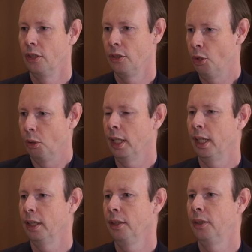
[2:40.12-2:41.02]
Sure.
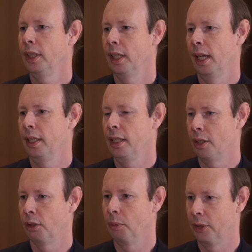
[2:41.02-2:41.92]
I don't think any
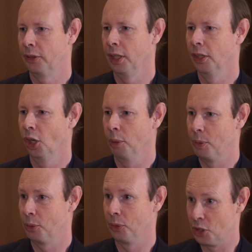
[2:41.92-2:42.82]
telco would say that open
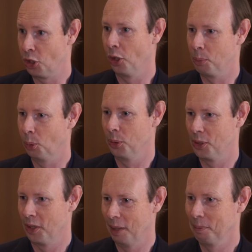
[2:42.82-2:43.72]
source is not important
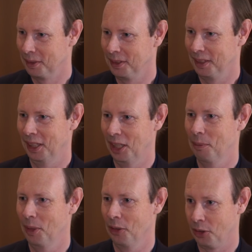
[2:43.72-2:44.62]
to them mm -hmm.
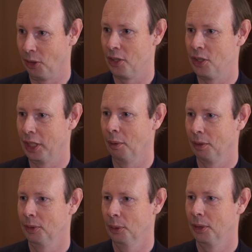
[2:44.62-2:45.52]
um, as a strategy going
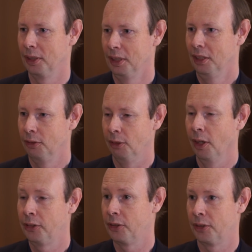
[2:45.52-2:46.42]
forward. For
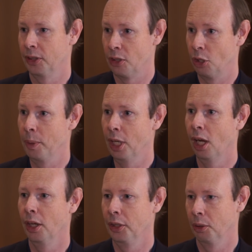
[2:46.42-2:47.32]
us as, as
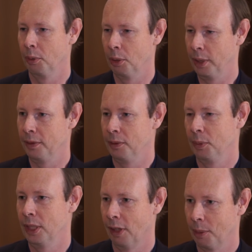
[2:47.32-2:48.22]
Lumina, you know, we, we,
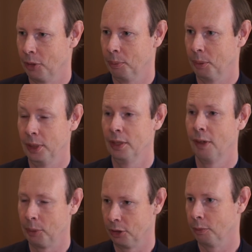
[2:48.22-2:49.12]
we, developed open, we
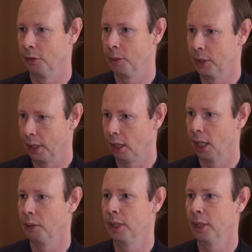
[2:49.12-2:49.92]
developed on top of Open Daylight.